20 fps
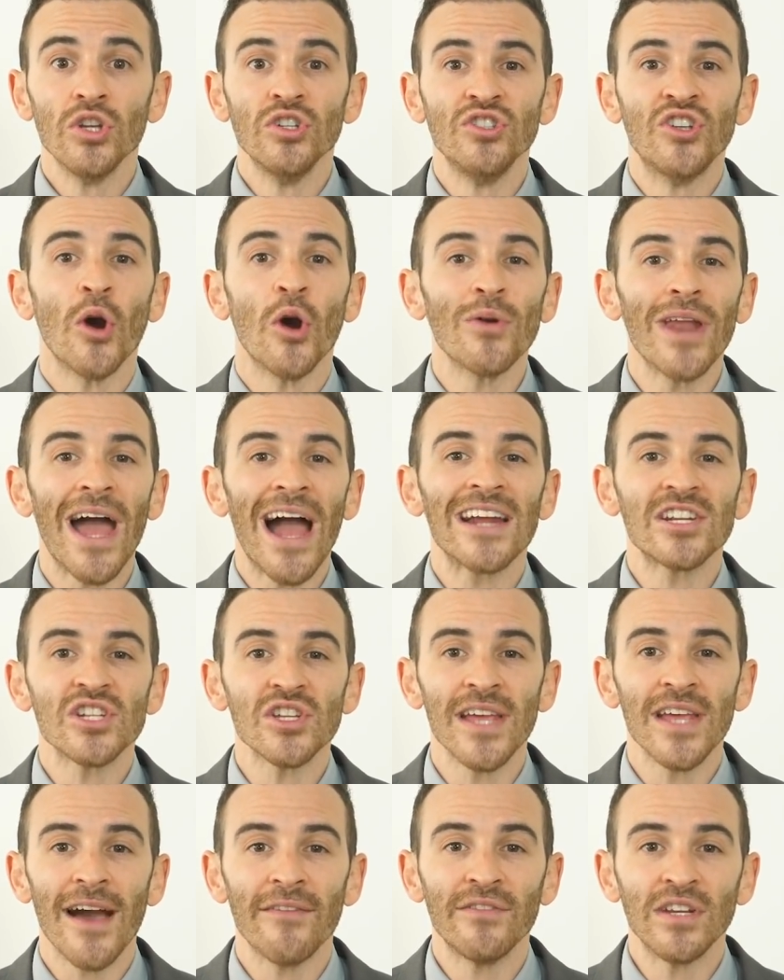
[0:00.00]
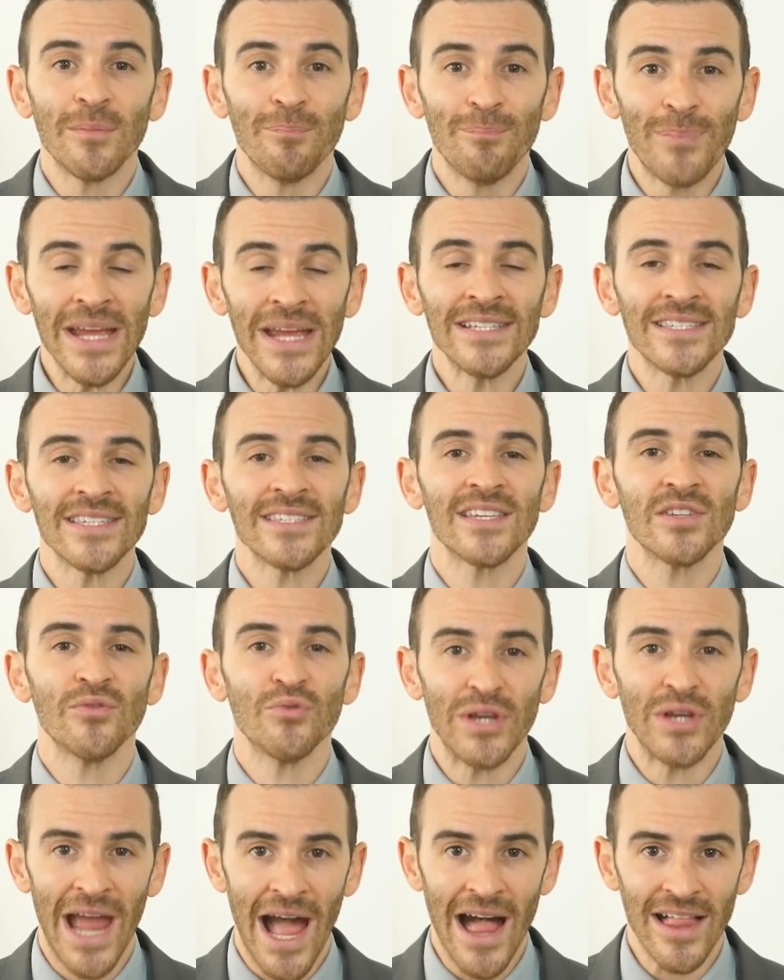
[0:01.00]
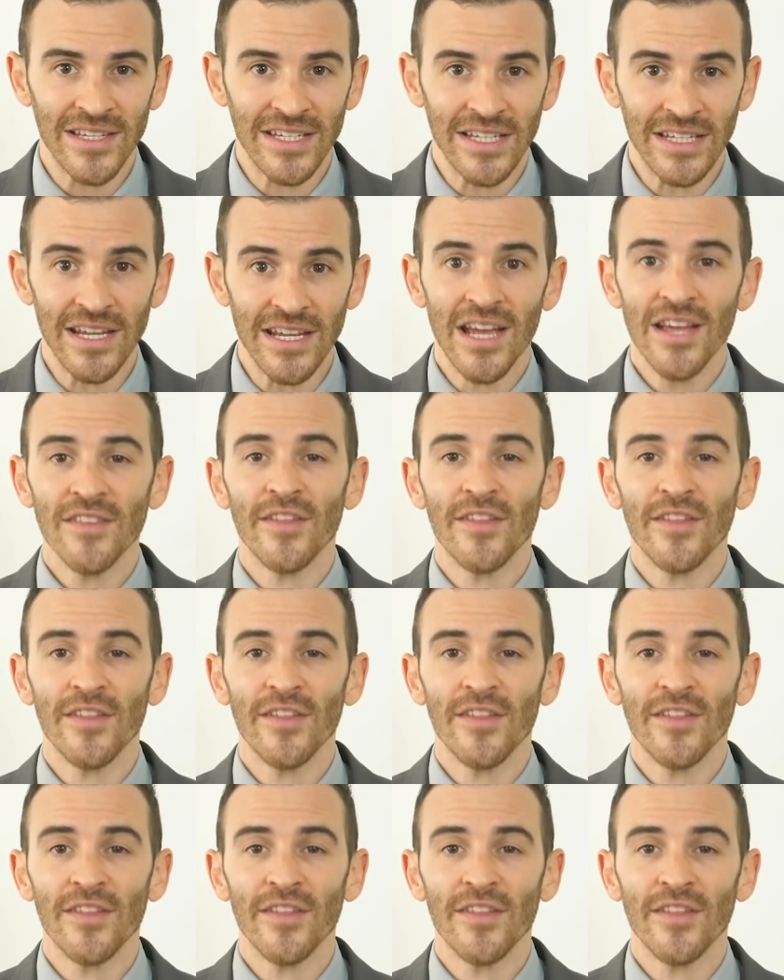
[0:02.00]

don't actually have any basis in reality.